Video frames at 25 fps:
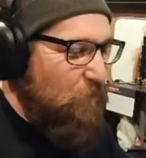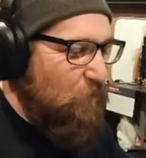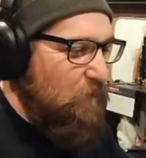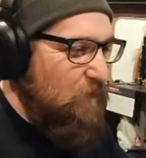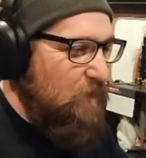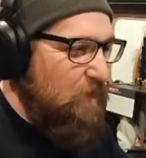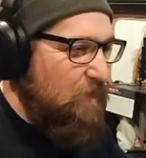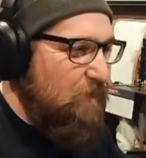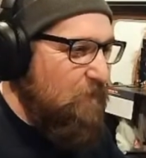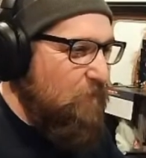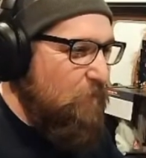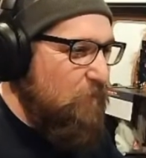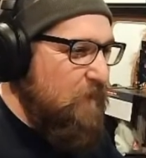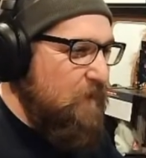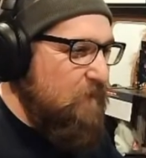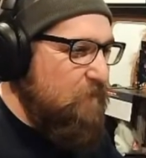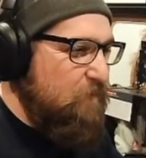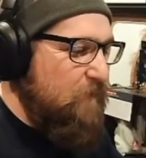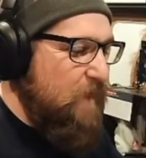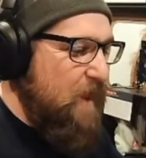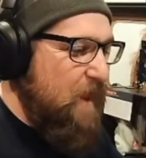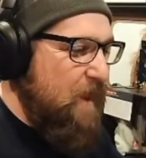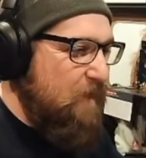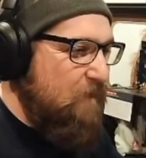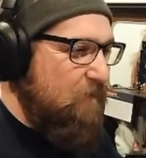Well,
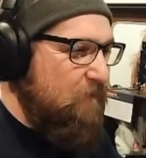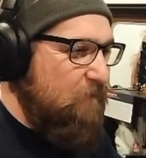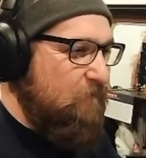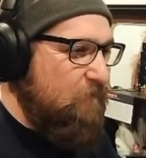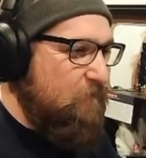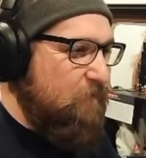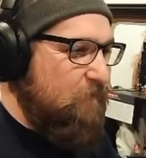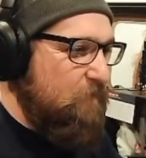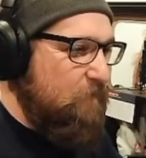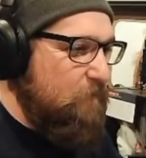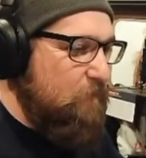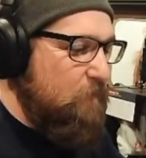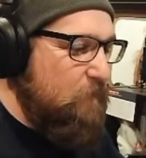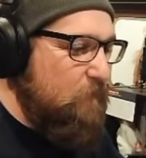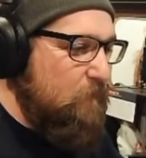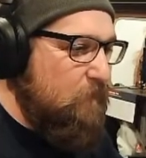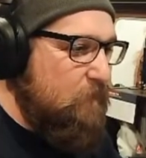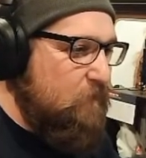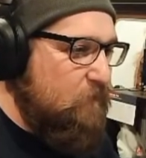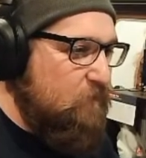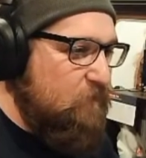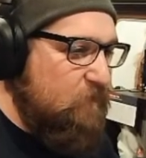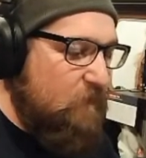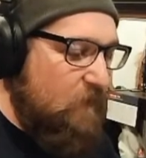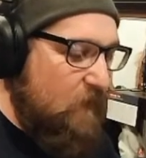
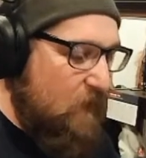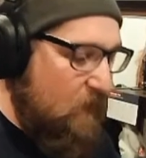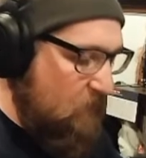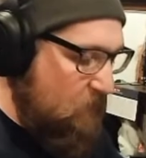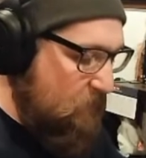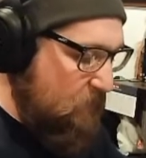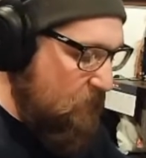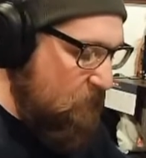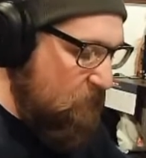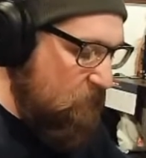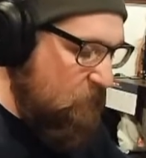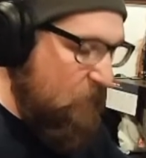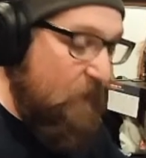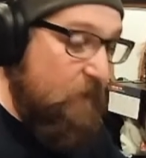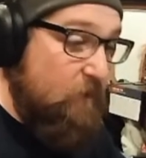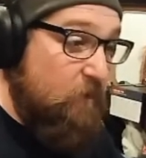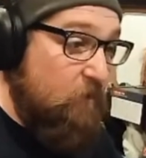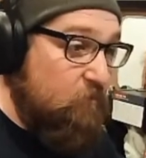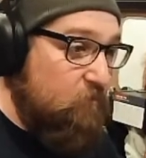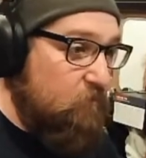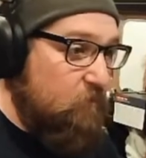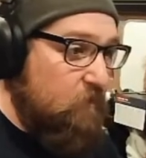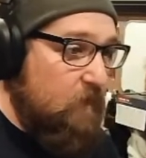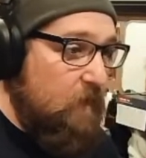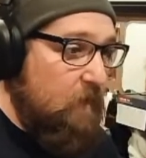there's a lot of things about
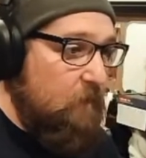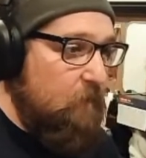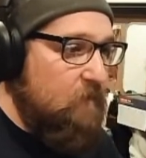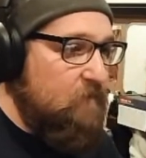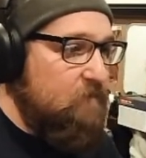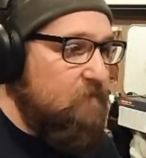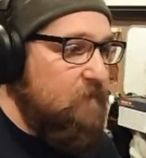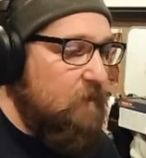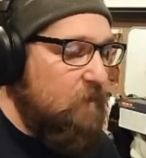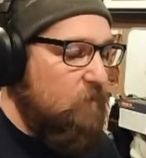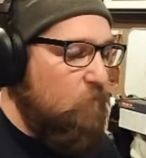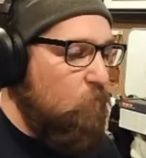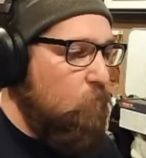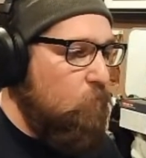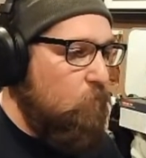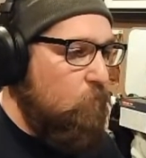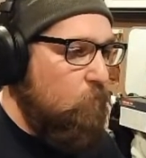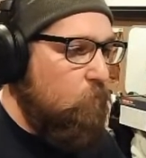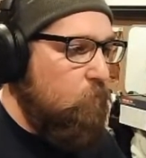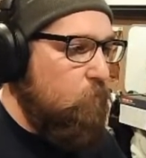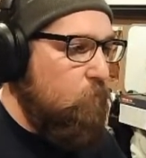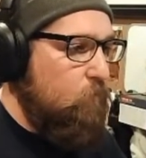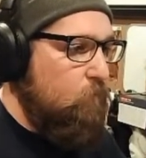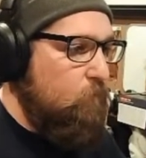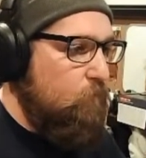Nostradamus. Like,
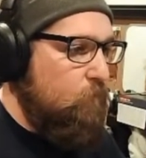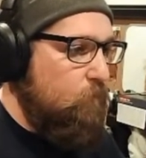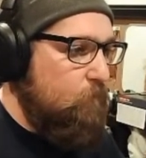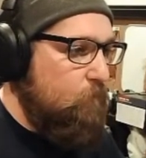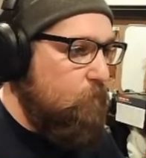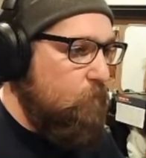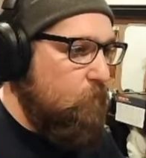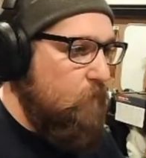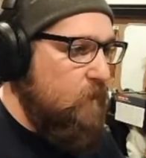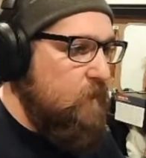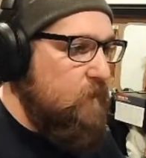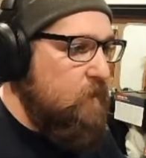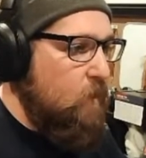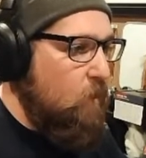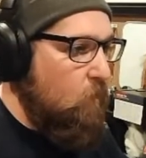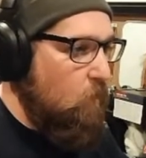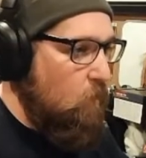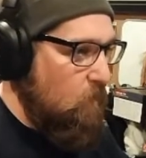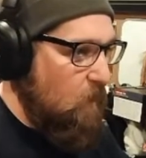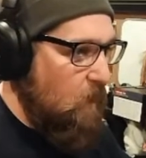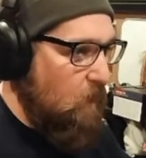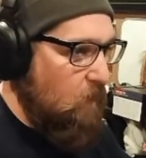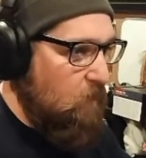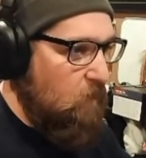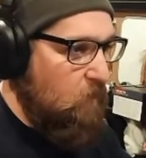we know
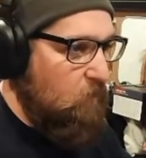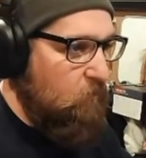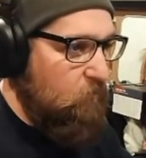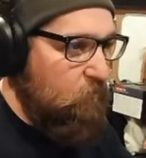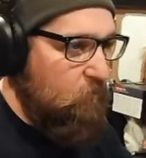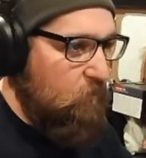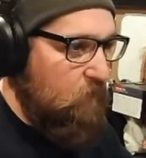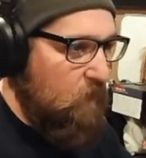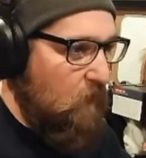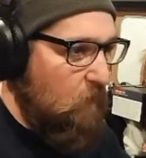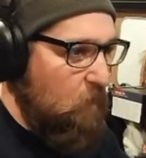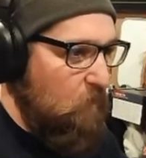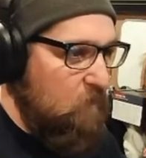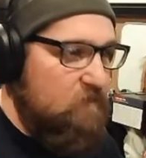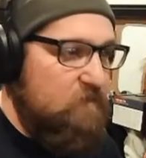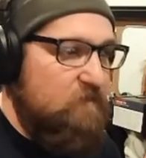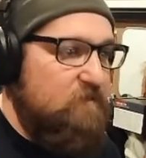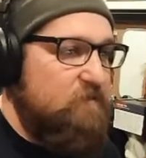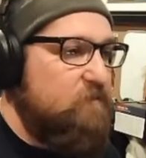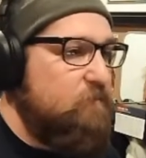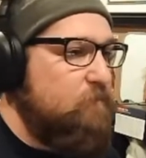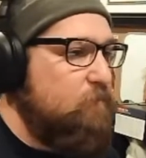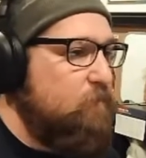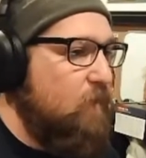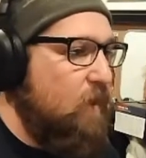about Nostradamus.
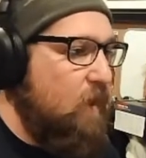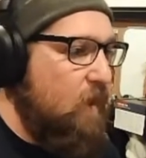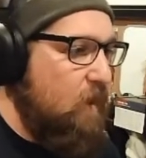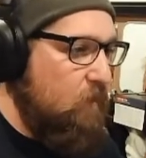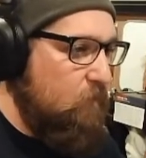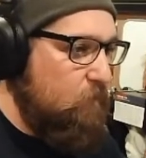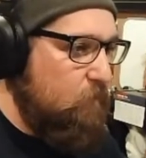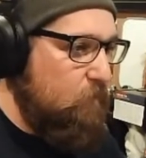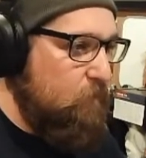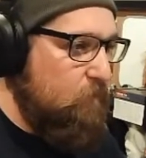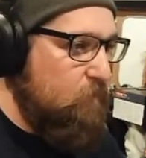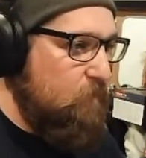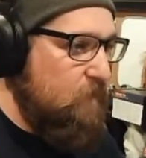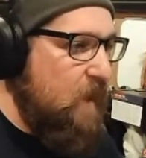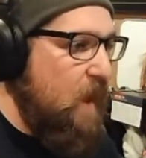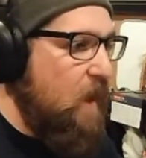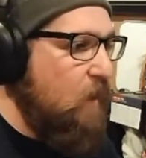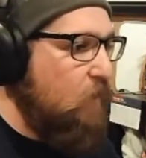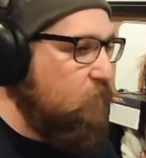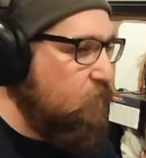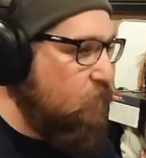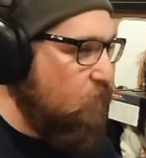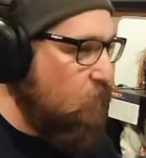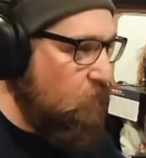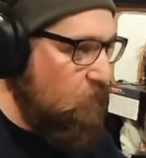He's a
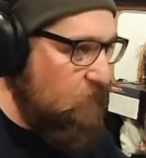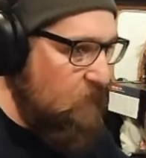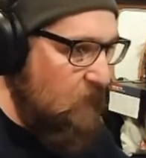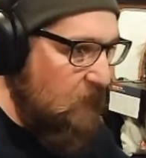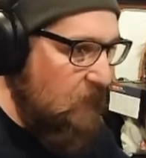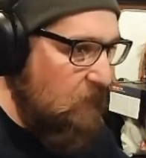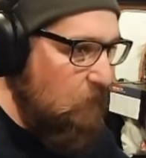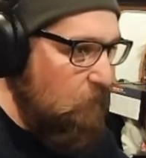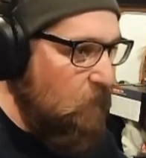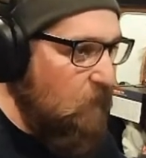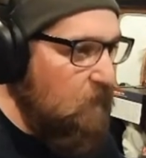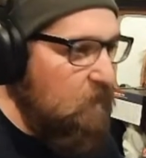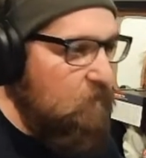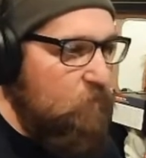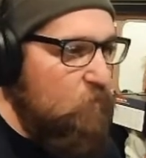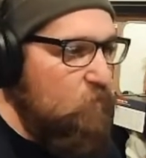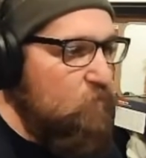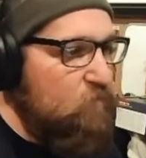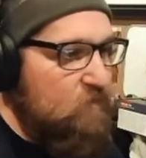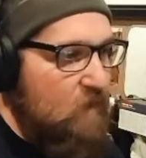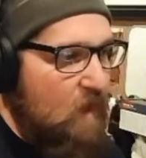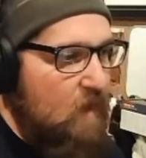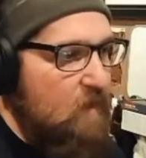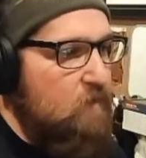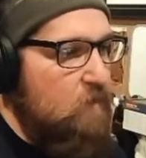household name. Like, if you
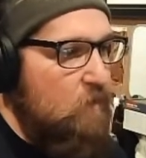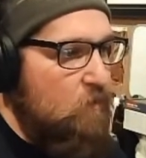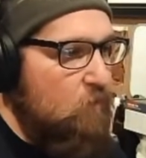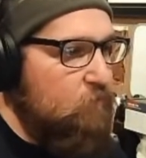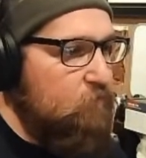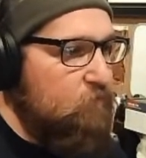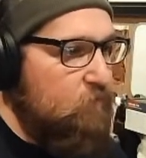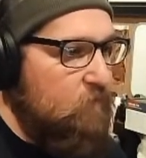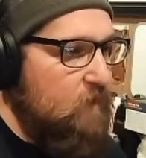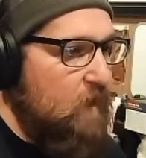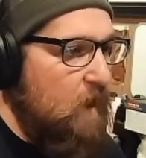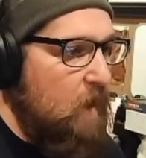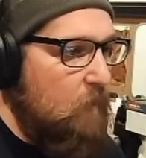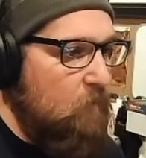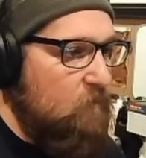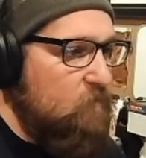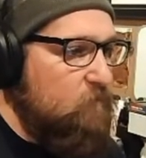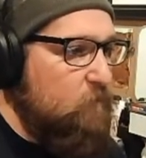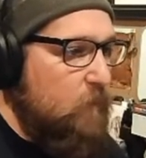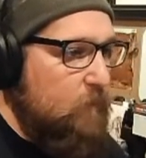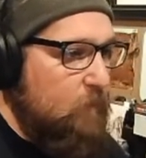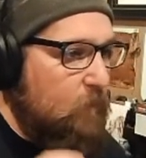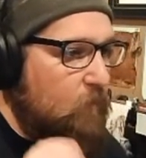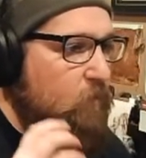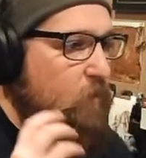say Nostradamus,
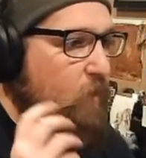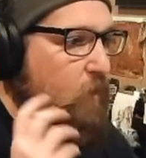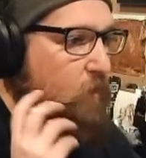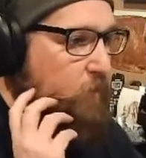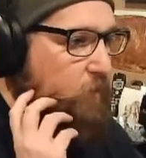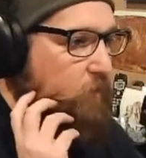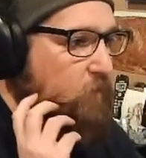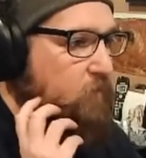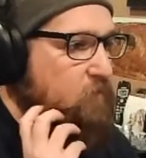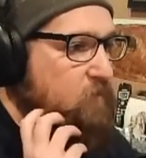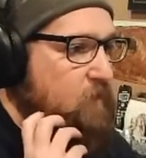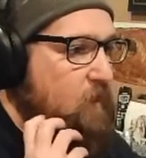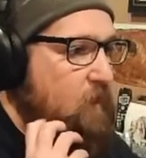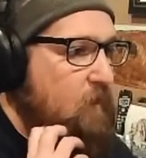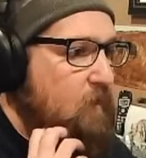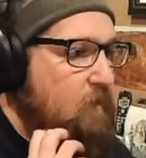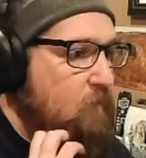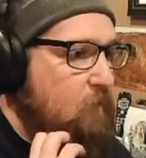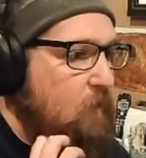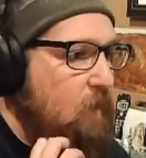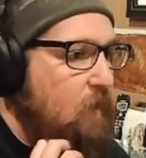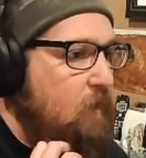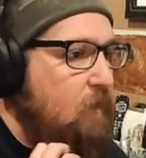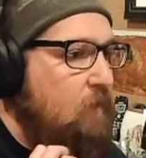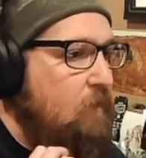people know who you're talking
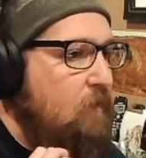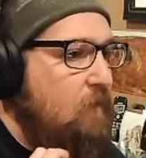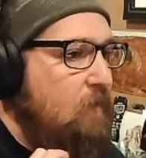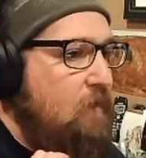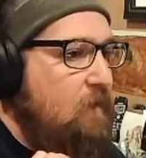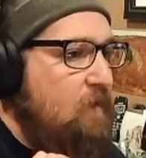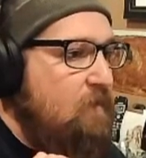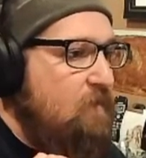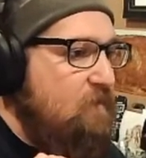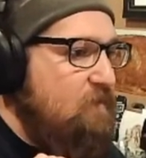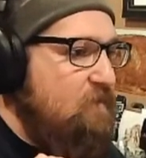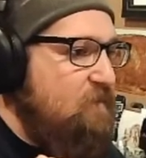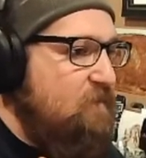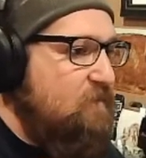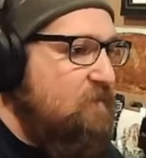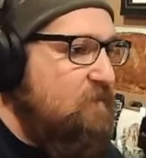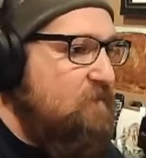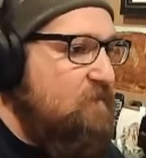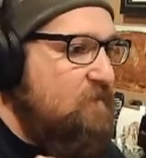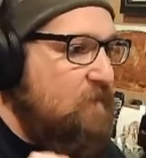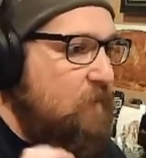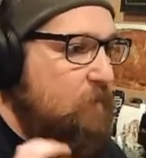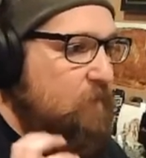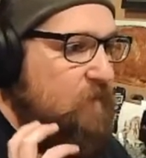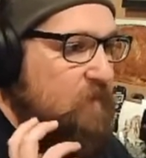about. Yeah. This isn't
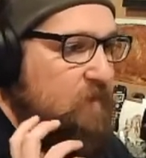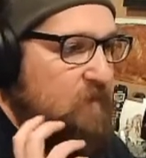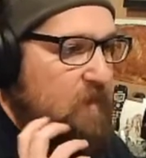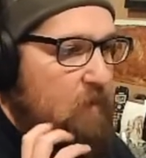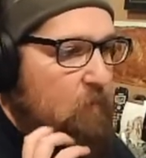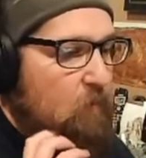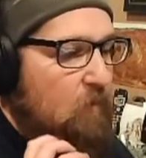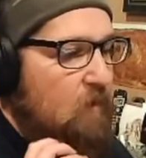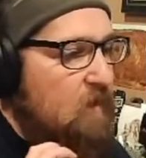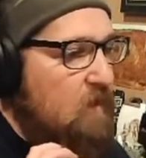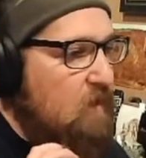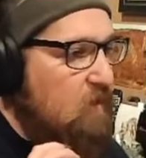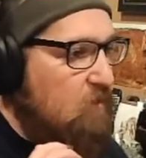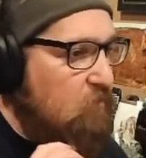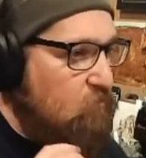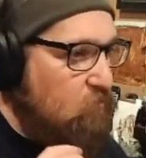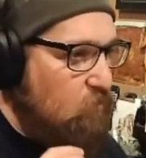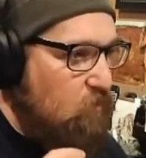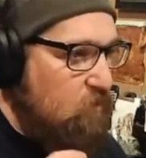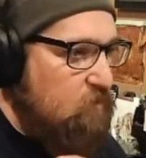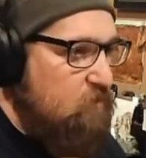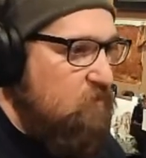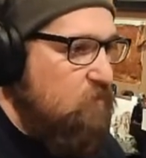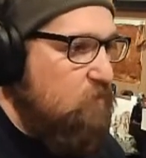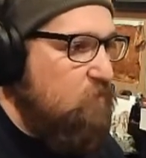something that we're
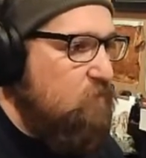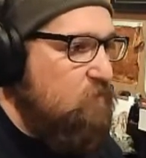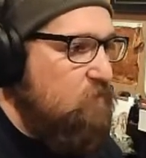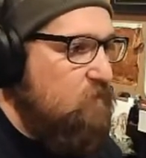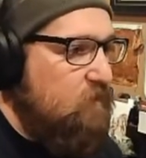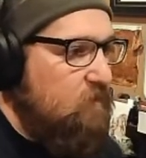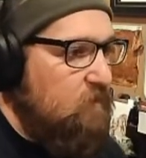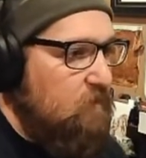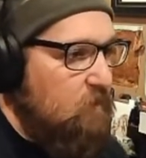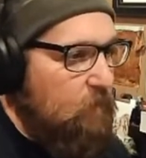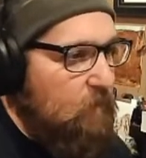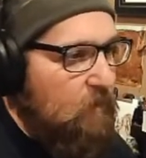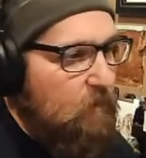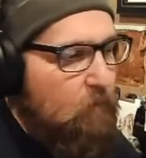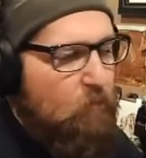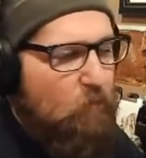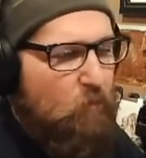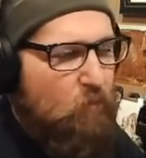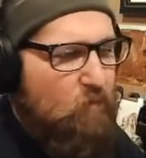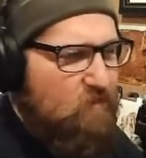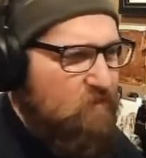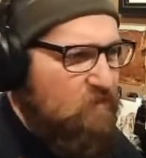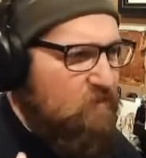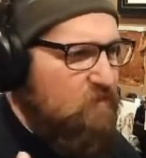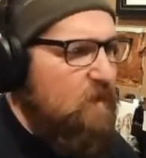introducing to people. We're
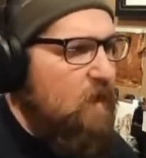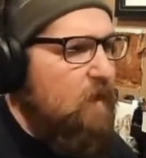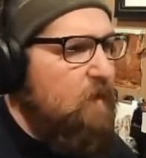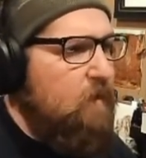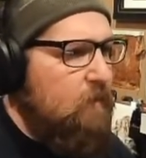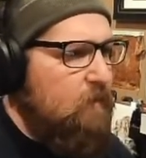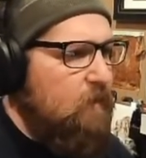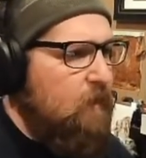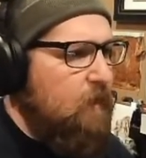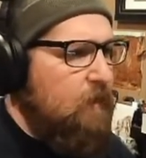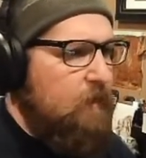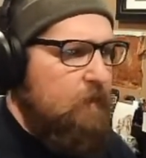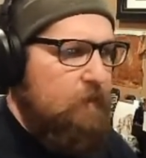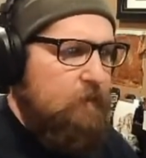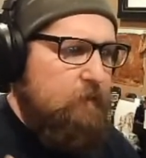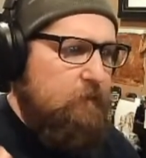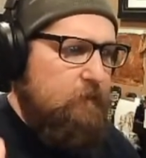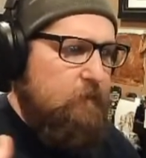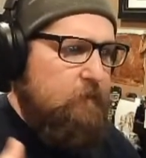just kind of like